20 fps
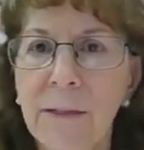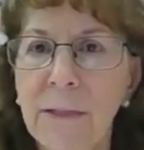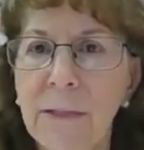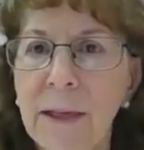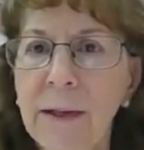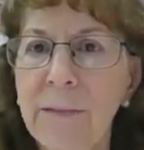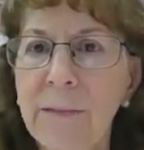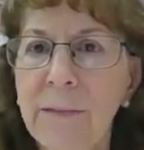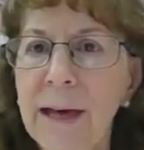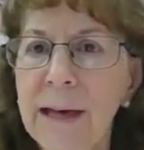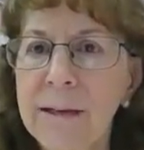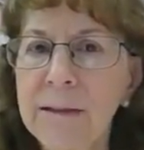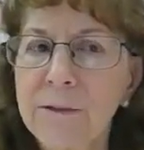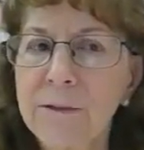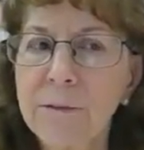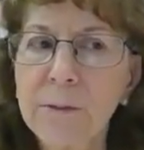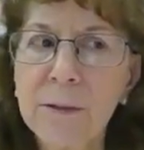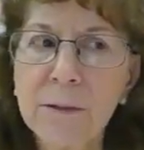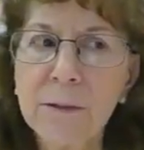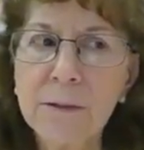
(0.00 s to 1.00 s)
and that
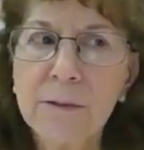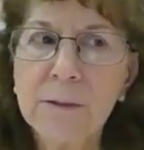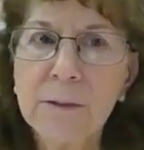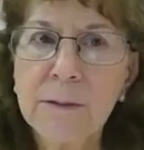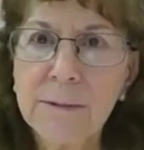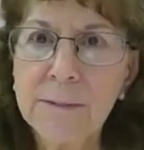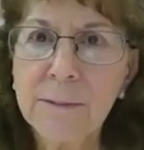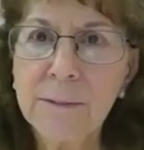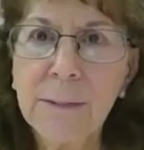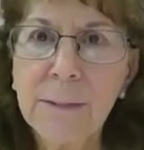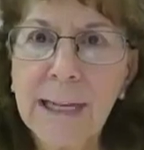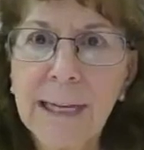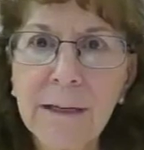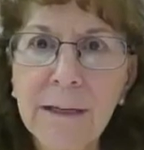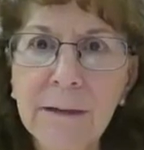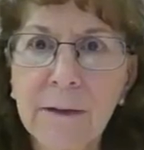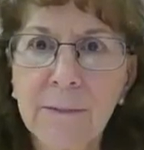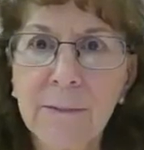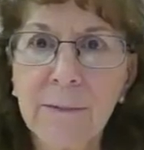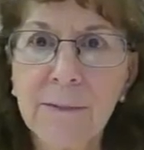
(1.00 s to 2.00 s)
experience, it doesn't
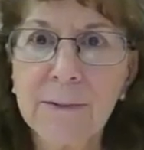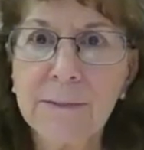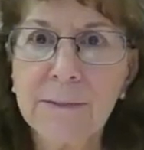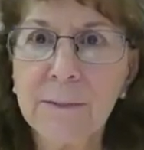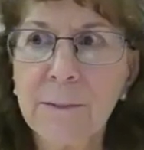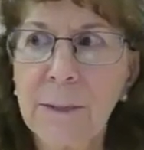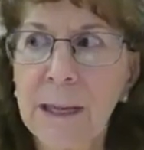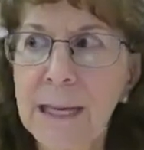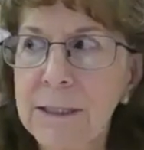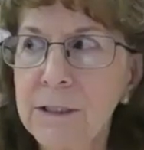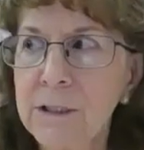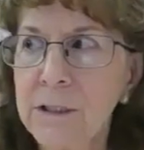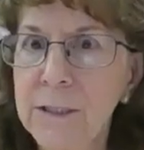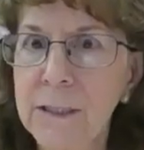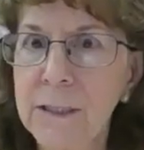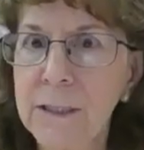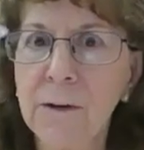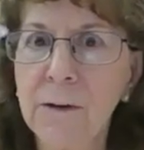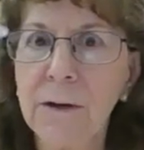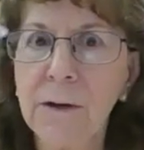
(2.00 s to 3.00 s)
matter if it's
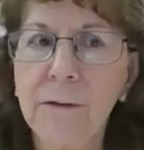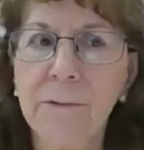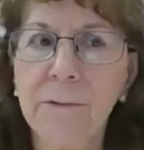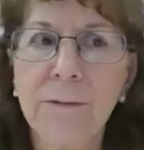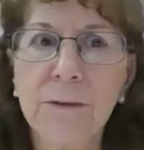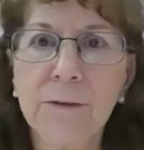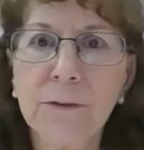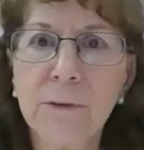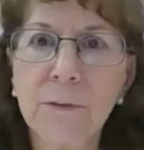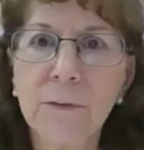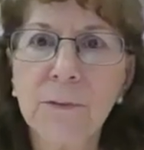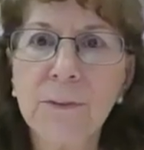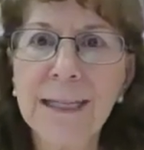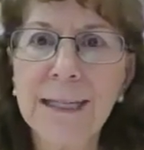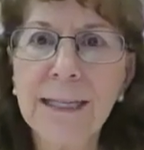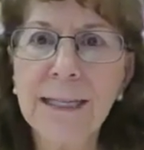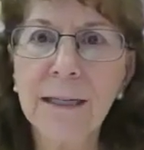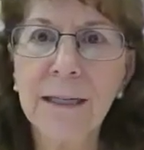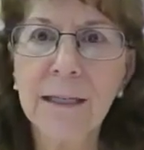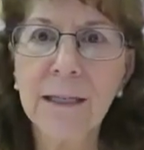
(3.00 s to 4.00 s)
imaginary or if it's
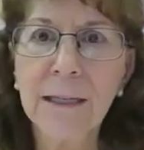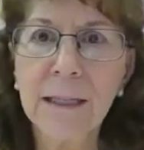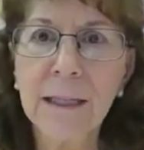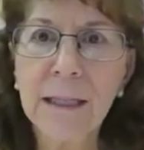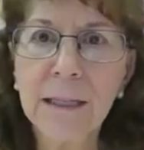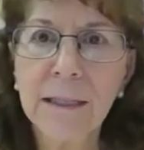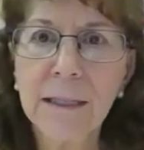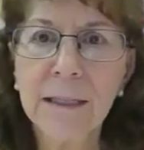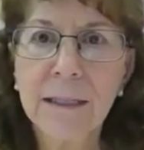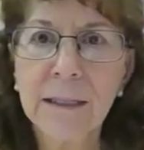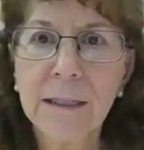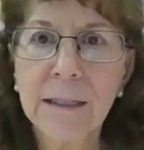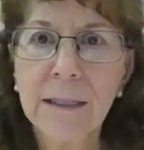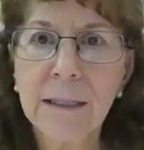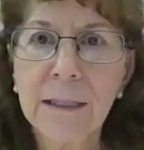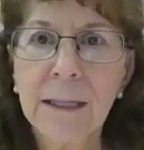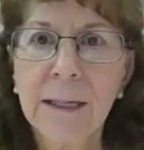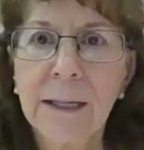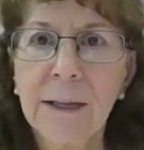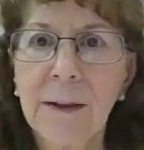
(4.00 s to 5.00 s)
real,
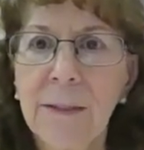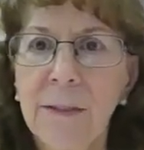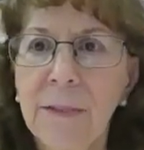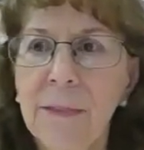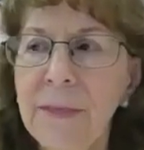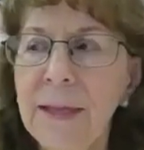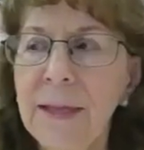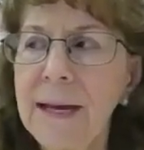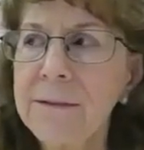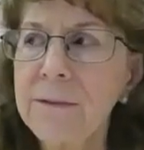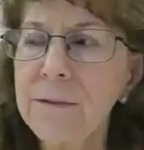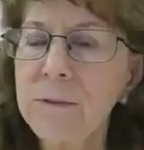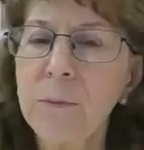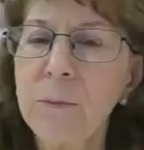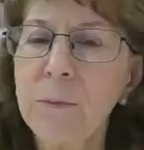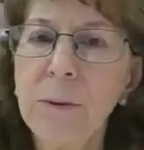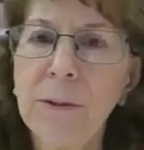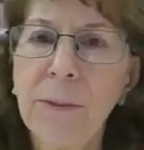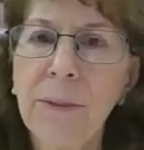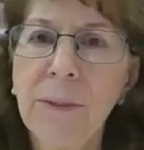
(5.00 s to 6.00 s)
that's
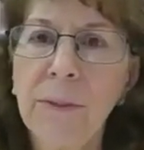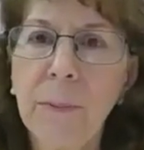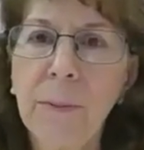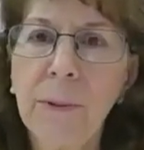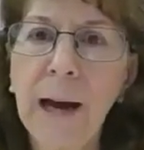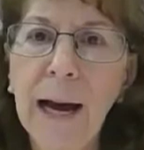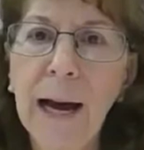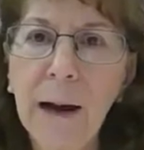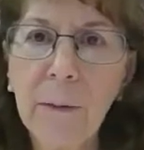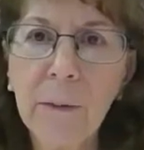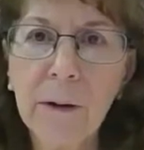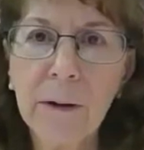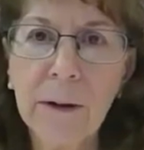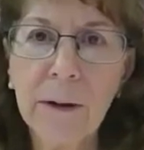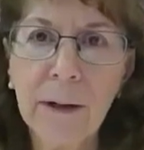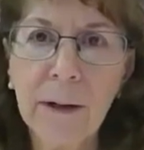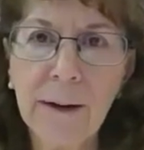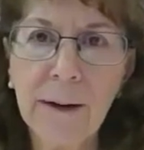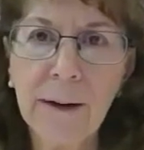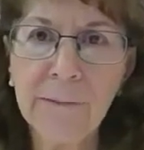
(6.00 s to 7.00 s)
what the
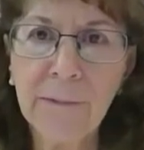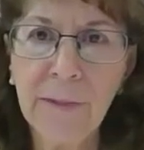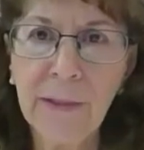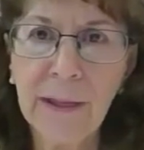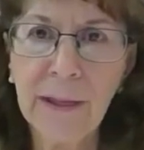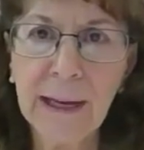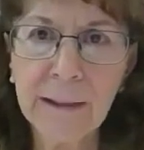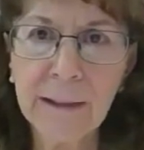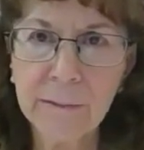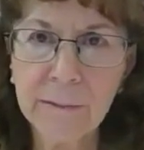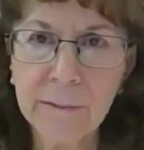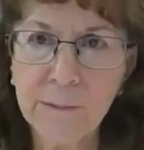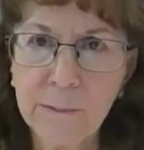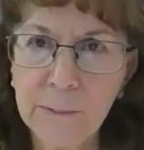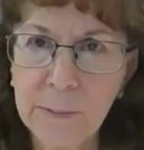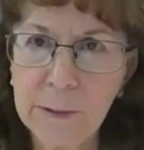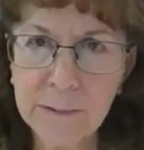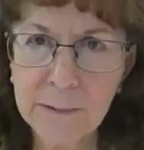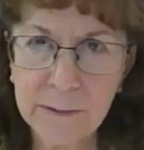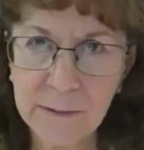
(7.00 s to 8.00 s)
power of that
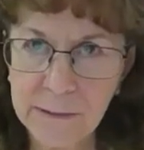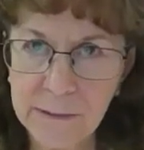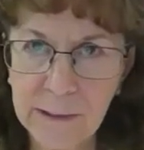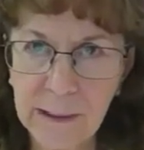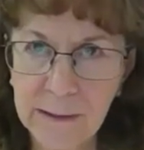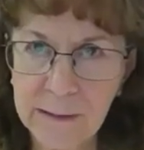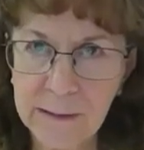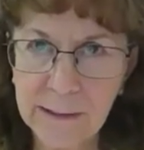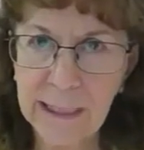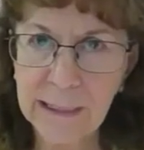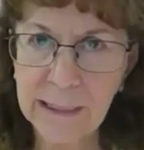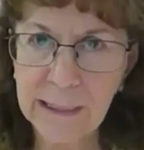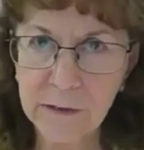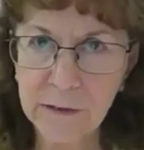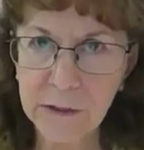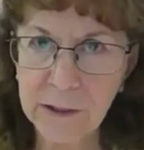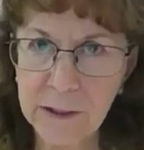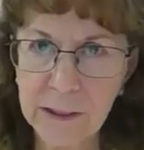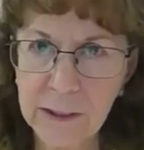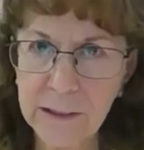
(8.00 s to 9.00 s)
piece of
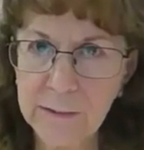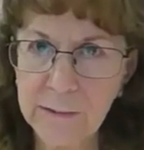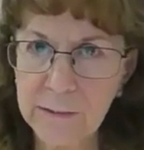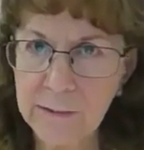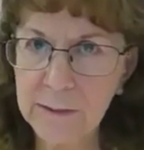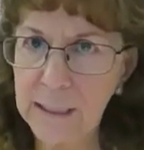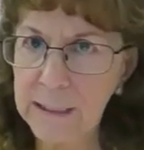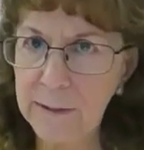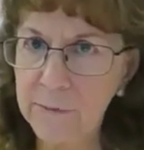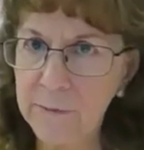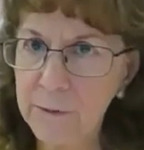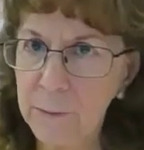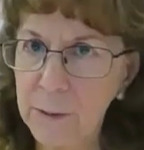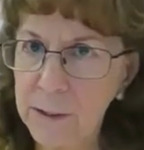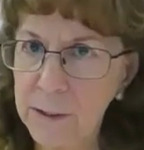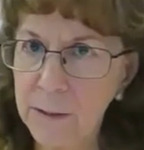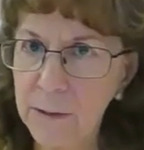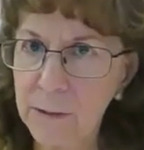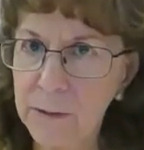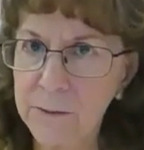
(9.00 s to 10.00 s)
technology is that
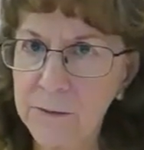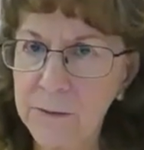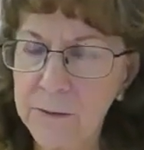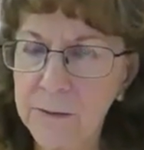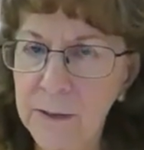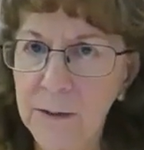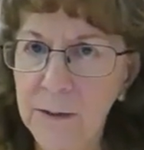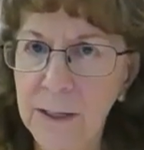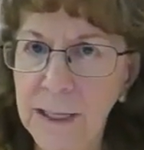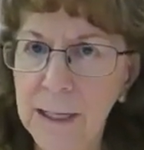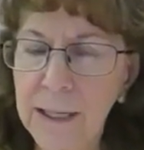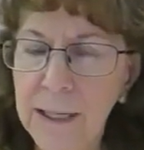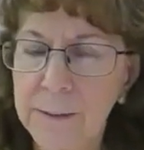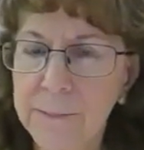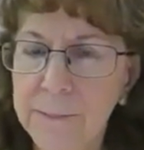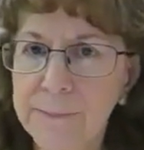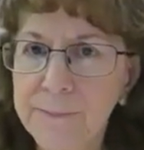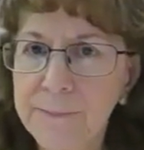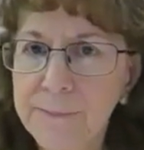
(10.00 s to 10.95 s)
everybody holds in their hand.